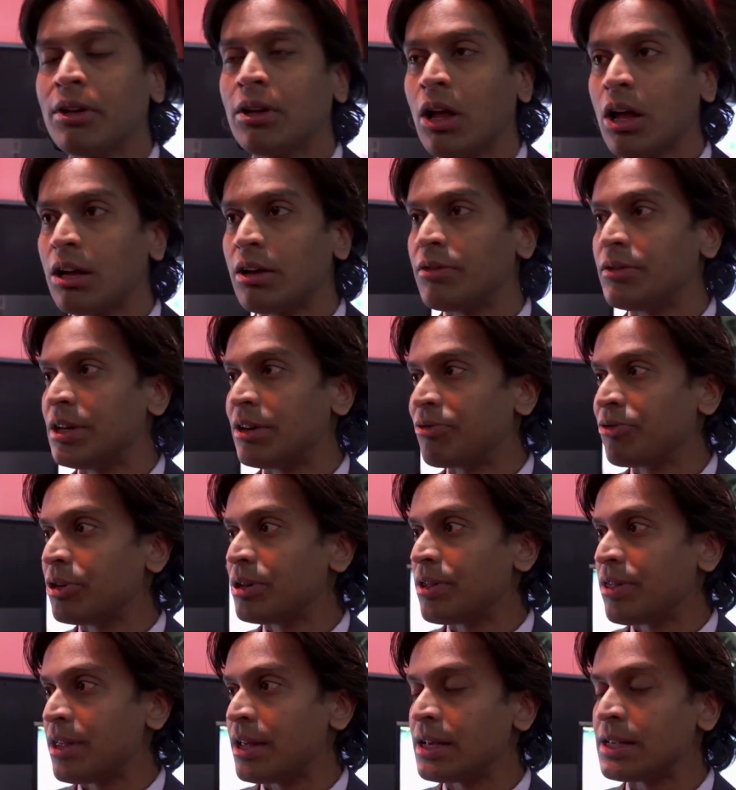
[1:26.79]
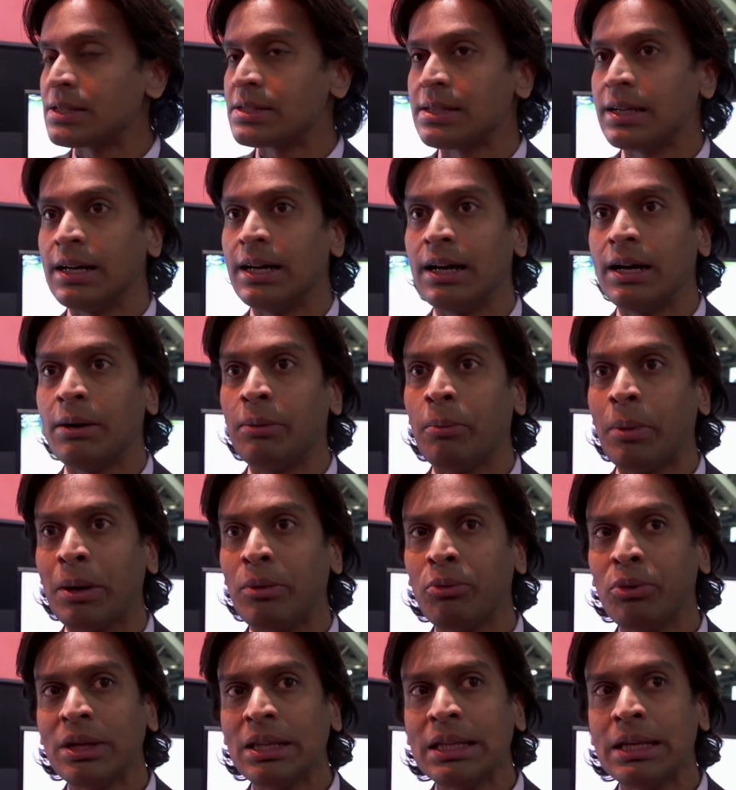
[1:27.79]
a lot of different things, uh,
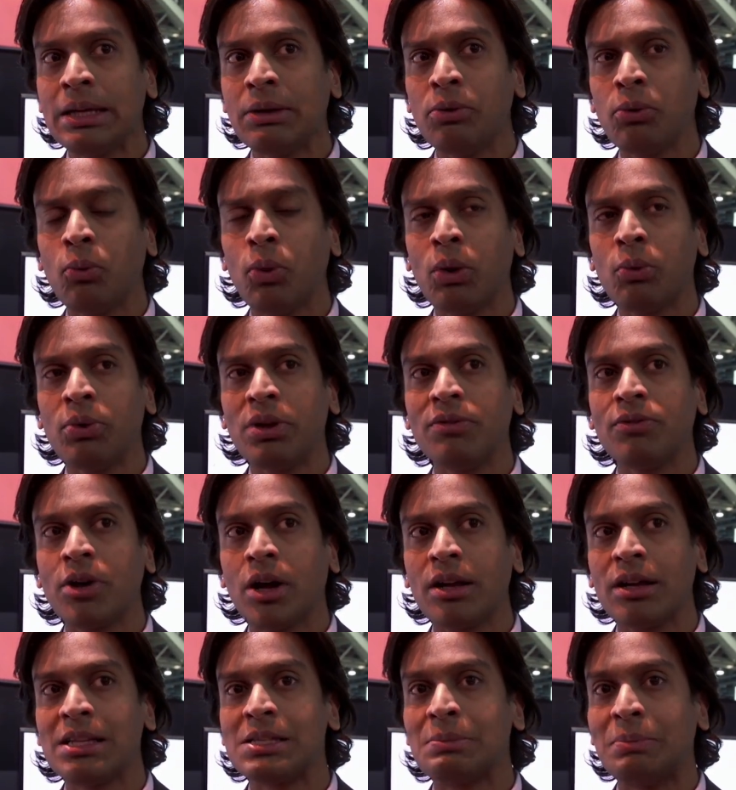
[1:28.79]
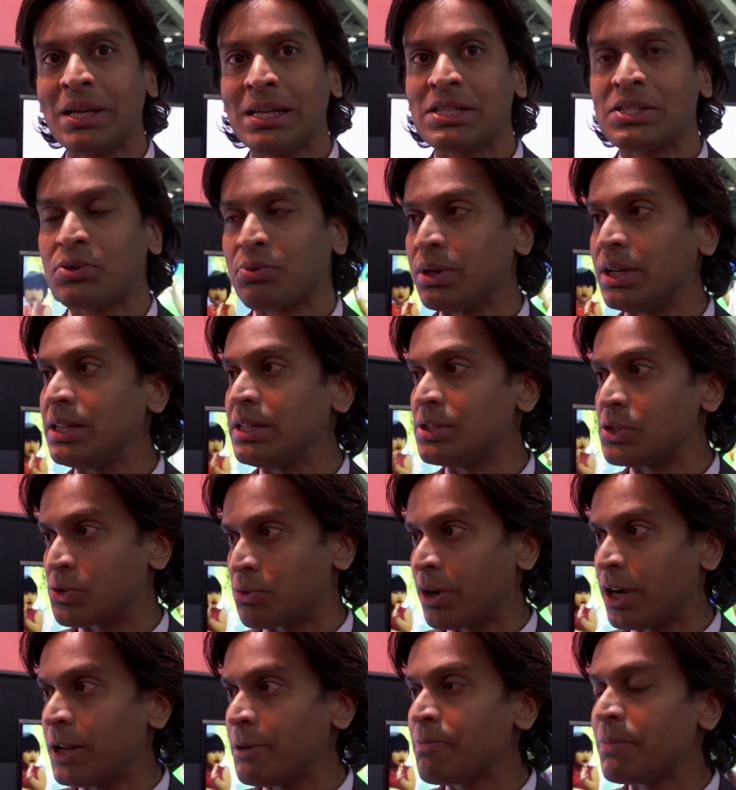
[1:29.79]
but really what we've got is big
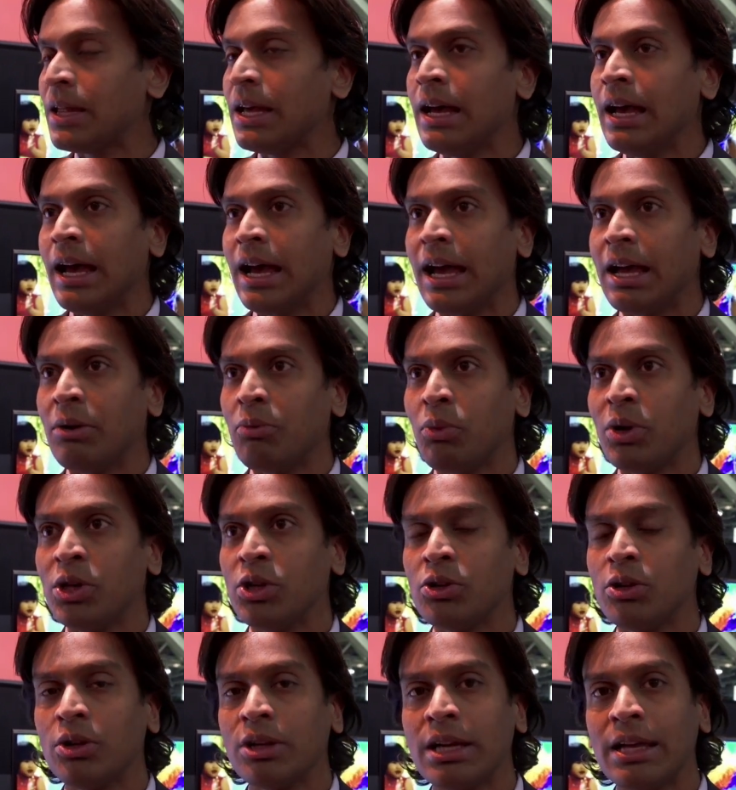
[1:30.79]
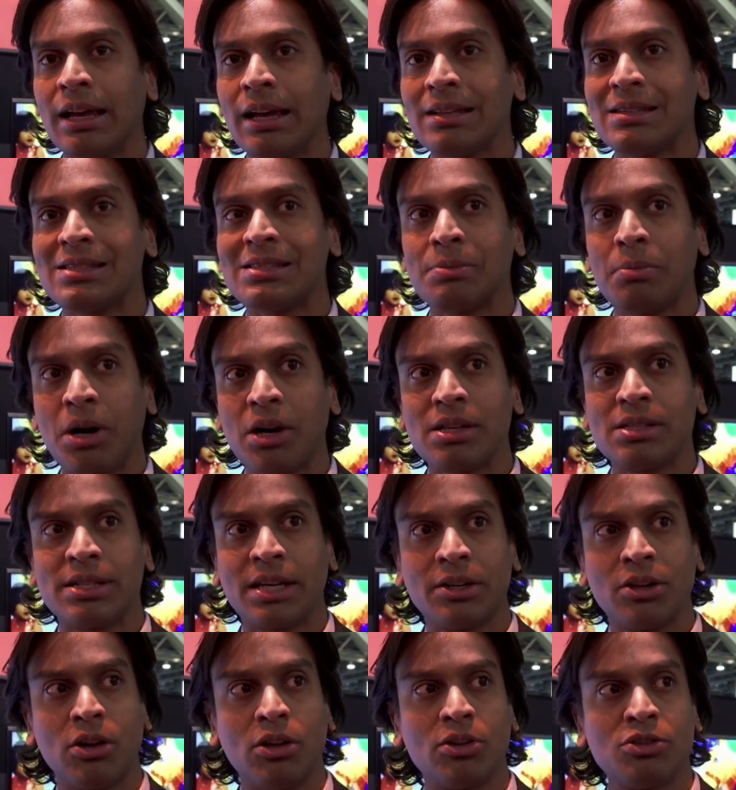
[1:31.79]
screens, right? And when you're looking at smart
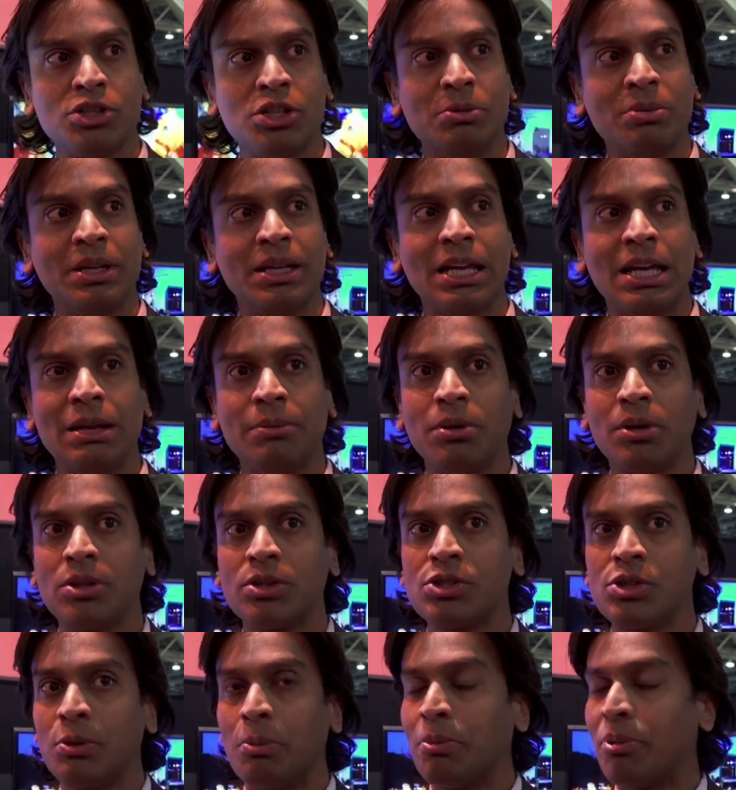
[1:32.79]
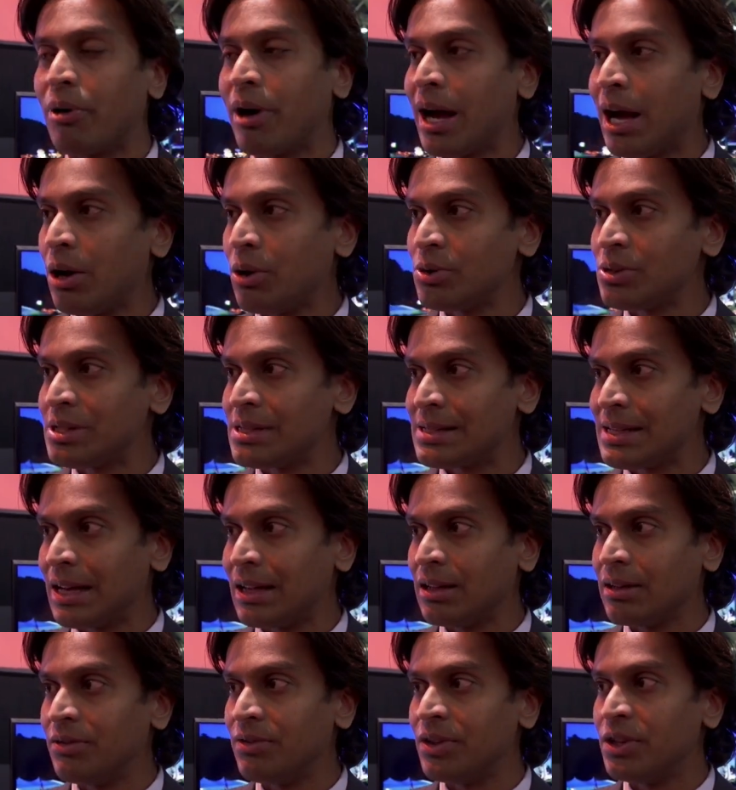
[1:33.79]
technology, being able to browse
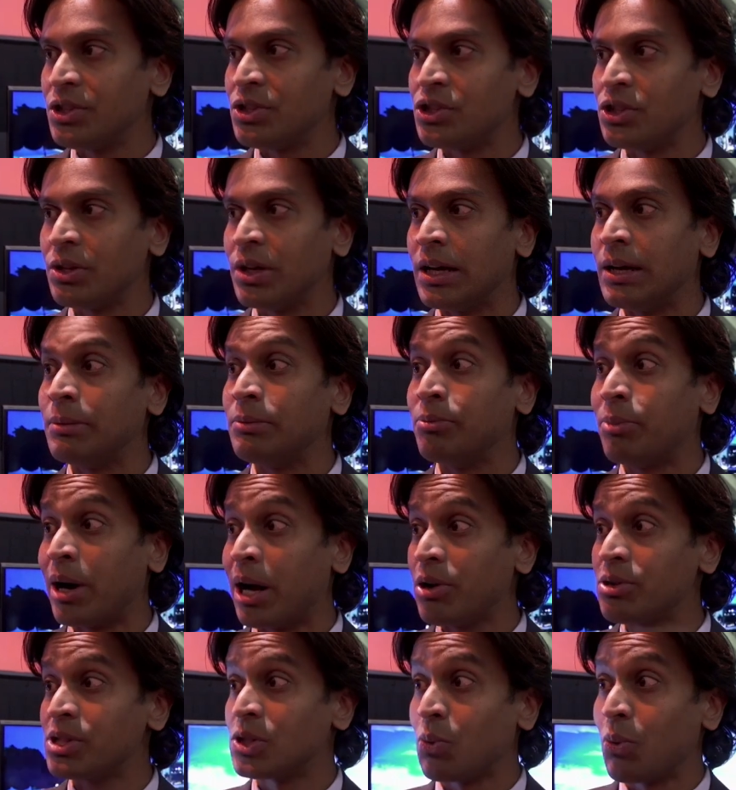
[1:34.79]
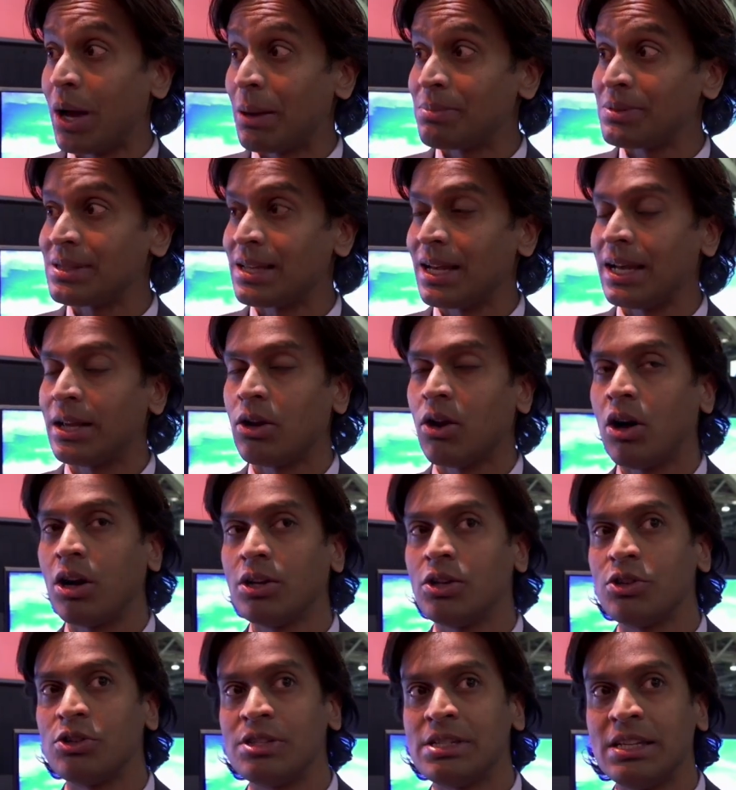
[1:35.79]
television, uh, browse a website
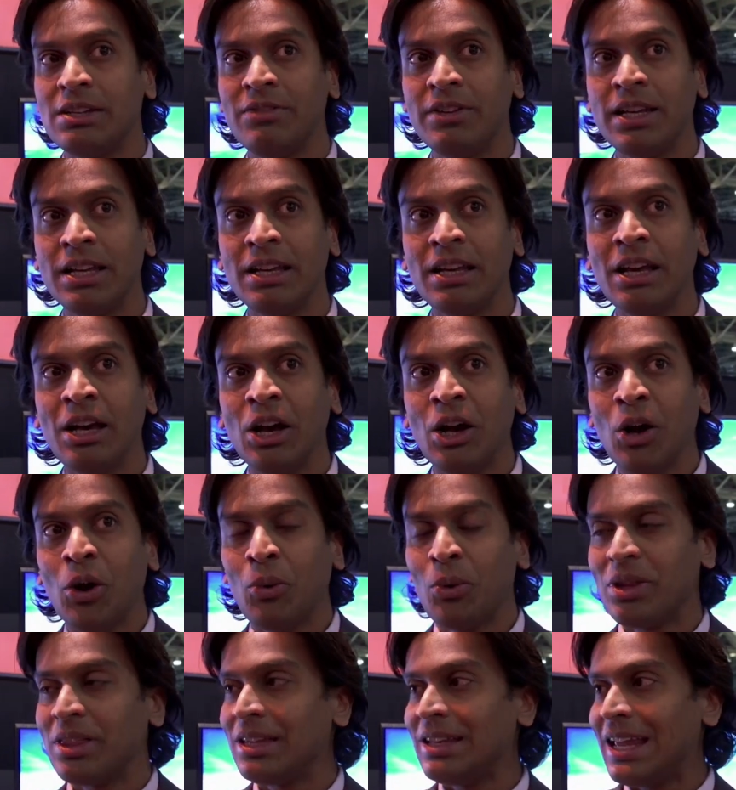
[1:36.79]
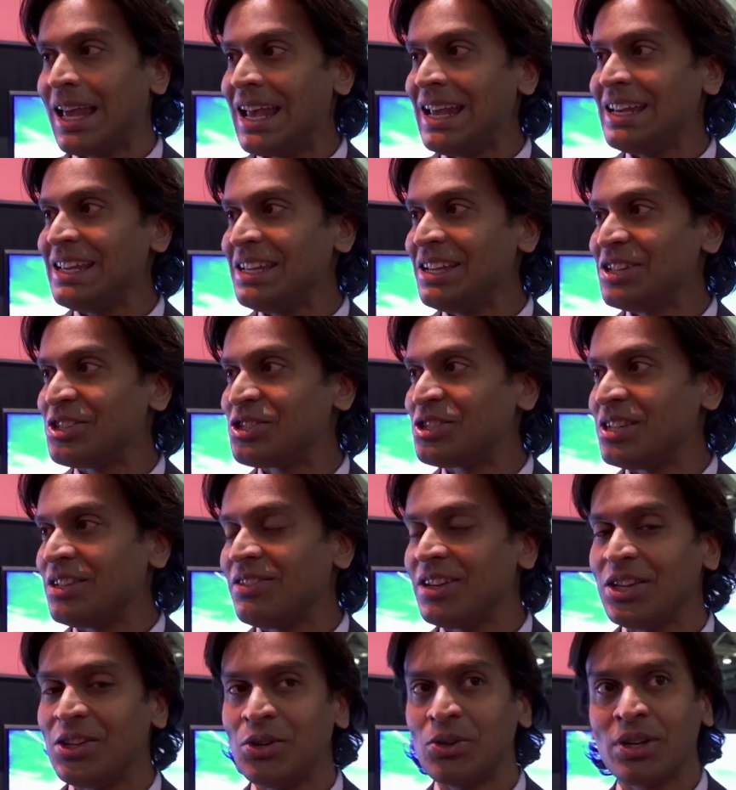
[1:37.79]
on your TV, with an 80-inch
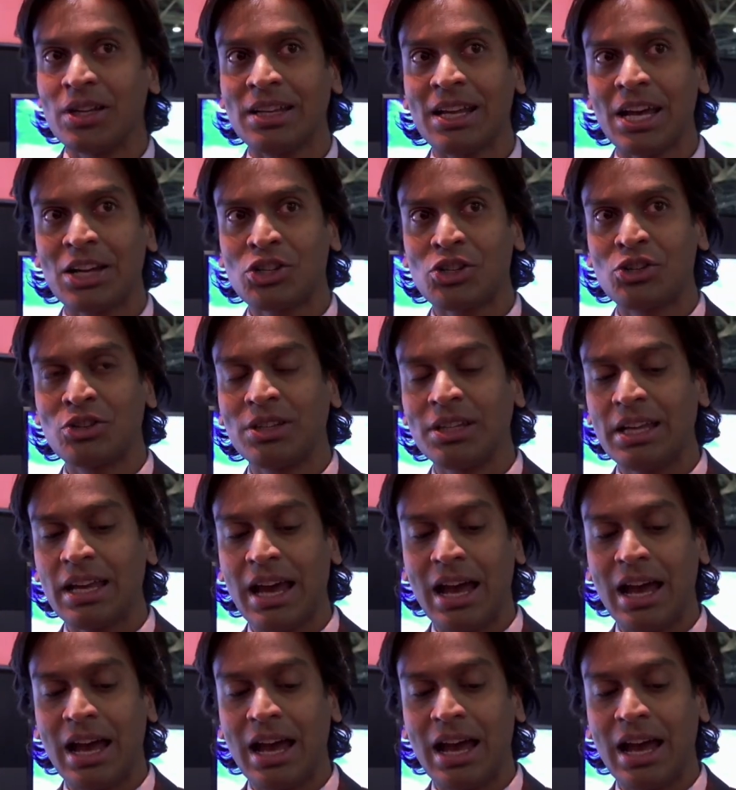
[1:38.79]
TV, you can actually